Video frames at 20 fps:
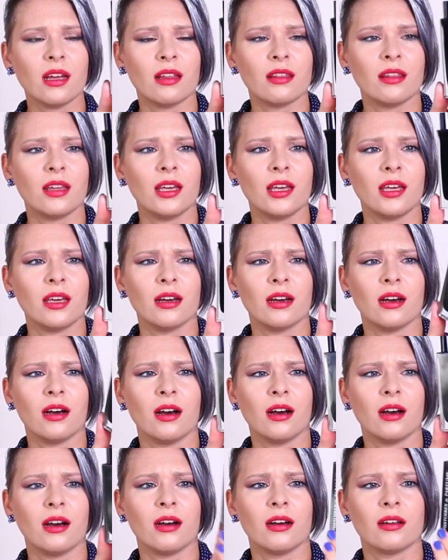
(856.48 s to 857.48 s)
the
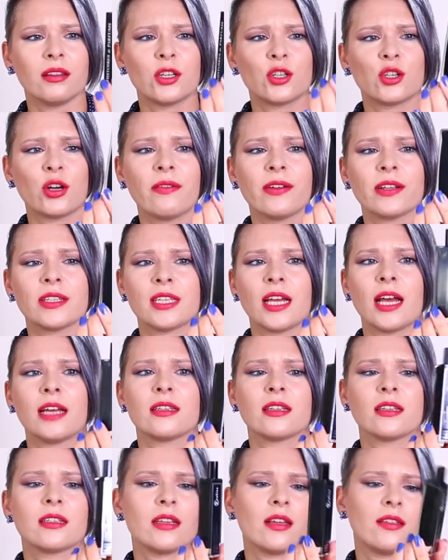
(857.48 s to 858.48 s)
uh, the travel
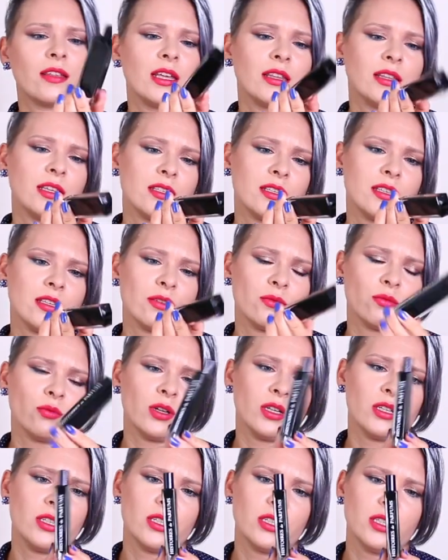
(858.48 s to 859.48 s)
sizes I think this is
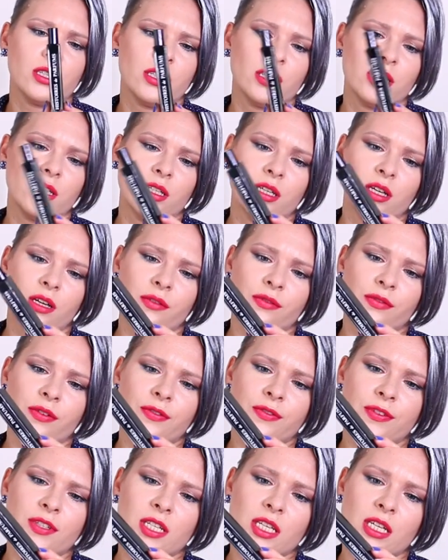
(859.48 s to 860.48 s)
what
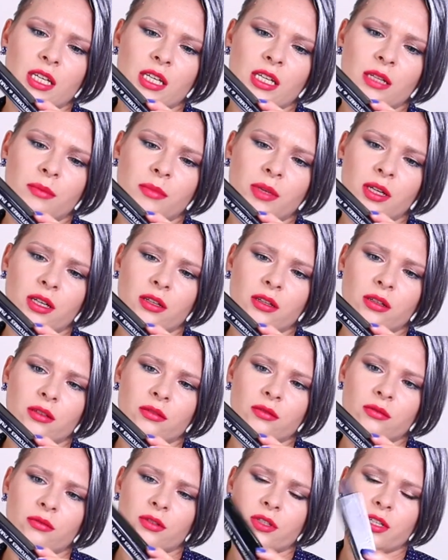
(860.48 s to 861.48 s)
15
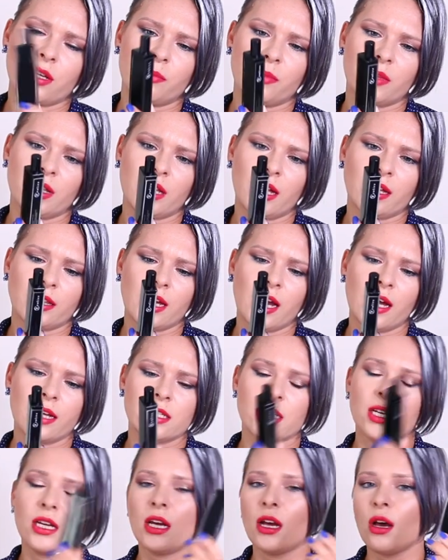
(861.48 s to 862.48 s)
mil or something like
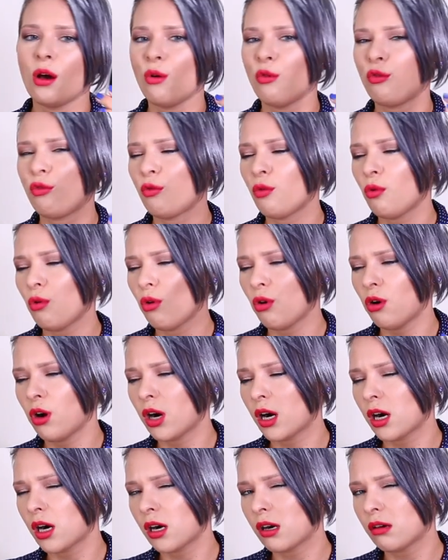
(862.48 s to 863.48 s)
that
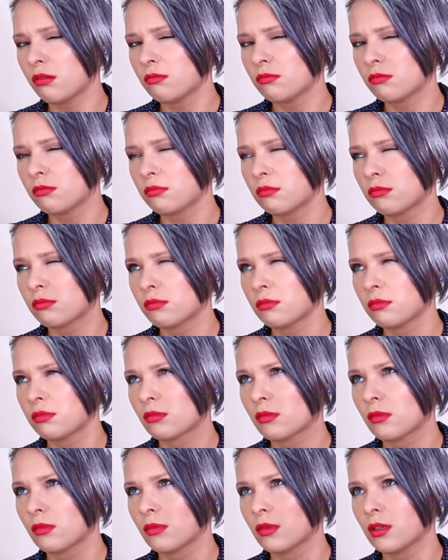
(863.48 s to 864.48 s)
for
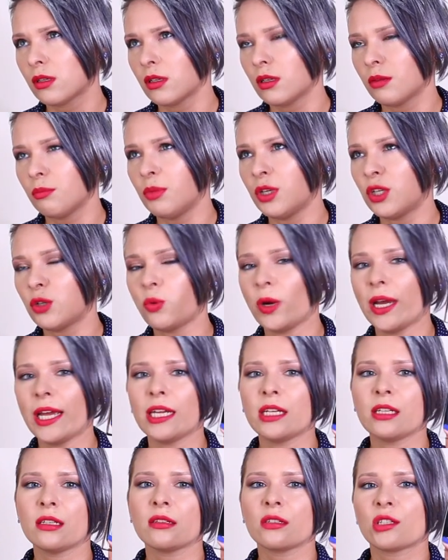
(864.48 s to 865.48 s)

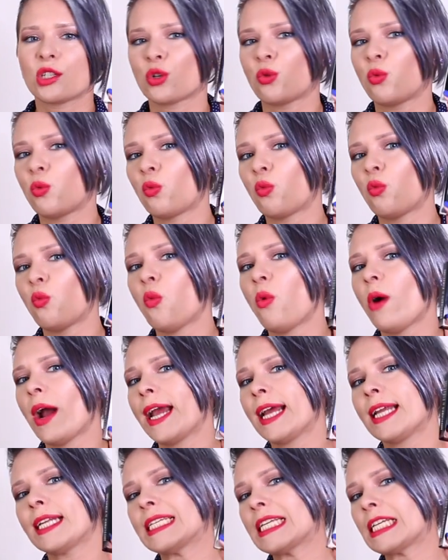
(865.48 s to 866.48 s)
between
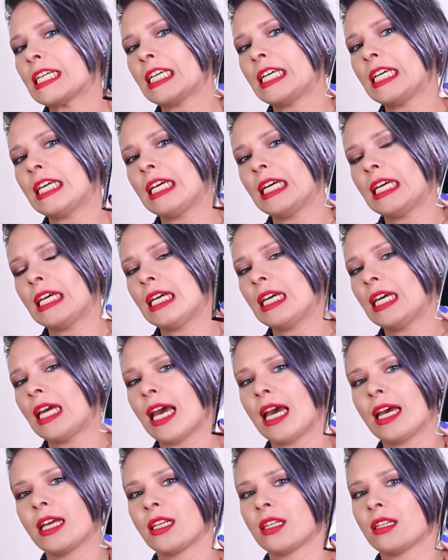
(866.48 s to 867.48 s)
20
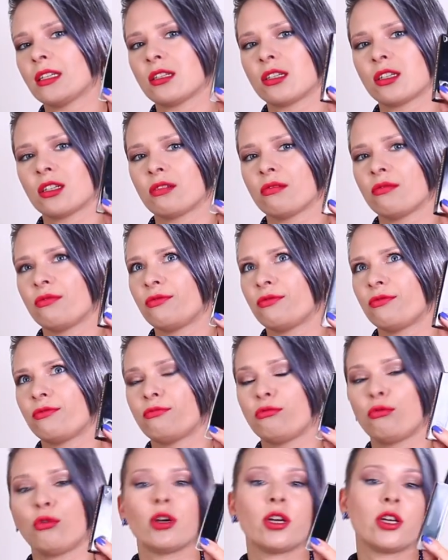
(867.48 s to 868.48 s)
and uh,
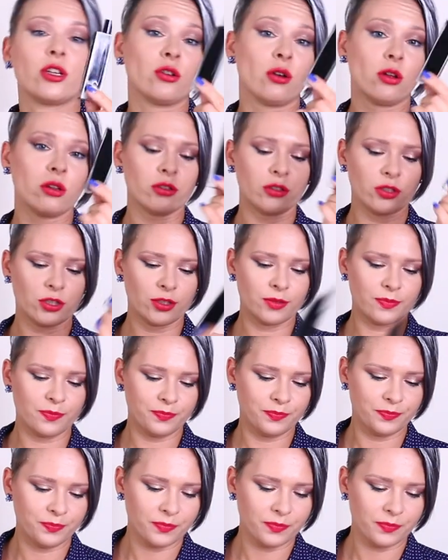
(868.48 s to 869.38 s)
40 dollars